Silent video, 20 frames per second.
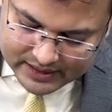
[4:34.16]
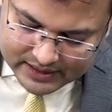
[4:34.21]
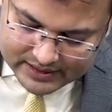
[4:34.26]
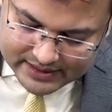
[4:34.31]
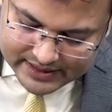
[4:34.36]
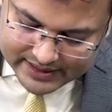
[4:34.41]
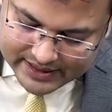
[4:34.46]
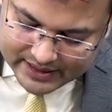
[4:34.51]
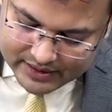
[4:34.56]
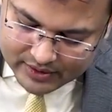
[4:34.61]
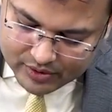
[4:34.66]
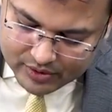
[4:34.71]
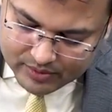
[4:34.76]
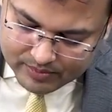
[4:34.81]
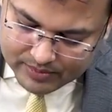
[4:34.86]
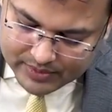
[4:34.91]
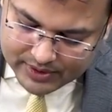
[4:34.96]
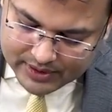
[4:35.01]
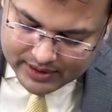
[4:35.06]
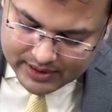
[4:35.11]
Second
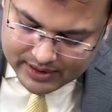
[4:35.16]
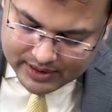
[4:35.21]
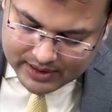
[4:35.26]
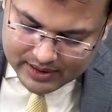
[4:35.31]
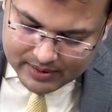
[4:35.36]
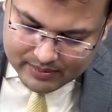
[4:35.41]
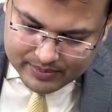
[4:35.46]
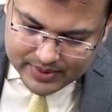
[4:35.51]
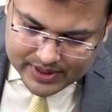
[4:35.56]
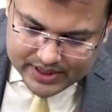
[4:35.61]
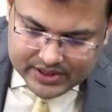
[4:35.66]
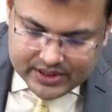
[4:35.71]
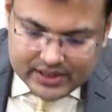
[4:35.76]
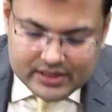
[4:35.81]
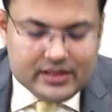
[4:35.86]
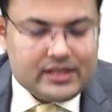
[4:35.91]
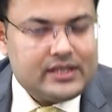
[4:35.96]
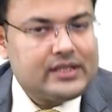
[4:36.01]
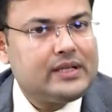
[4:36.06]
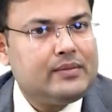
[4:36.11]
group,
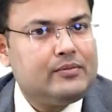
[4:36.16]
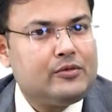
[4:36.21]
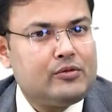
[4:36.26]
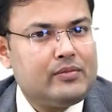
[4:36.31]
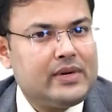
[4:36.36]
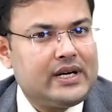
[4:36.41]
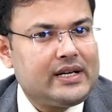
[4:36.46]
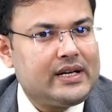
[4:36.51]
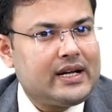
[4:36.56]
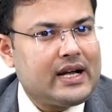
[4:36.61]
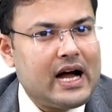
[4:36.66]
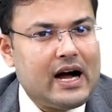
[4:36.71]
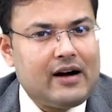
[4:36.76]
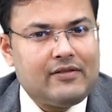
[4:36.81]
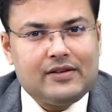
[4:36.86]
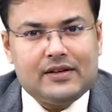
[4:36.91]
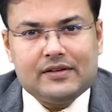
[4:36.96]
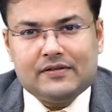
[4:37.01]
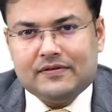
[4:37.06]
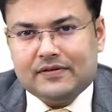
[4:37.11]
patient is symptomatic
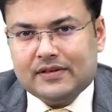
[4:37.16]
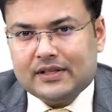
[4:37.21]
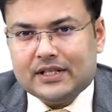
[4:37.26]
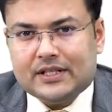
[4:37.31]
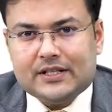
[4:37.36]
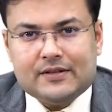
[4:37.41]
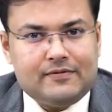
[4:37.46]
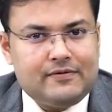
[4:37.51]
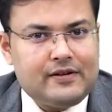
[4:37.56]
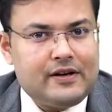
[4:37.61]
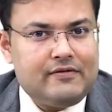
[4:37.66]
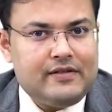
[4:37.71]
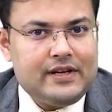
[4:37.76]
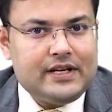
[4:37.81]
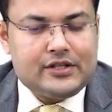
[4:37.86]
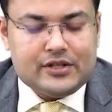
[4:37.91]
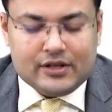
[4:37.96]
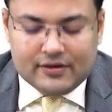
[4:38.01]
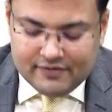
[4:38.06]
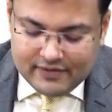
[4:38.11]
after first 5
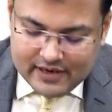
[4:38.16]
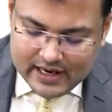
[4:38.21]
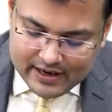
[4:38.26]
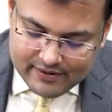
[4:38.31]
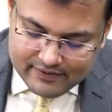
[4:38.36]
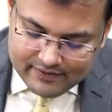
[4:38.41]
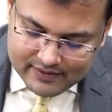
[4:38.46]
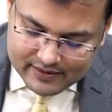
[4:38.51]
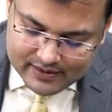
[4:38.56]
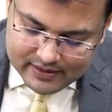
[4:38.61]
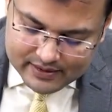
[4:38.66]
weeks of life.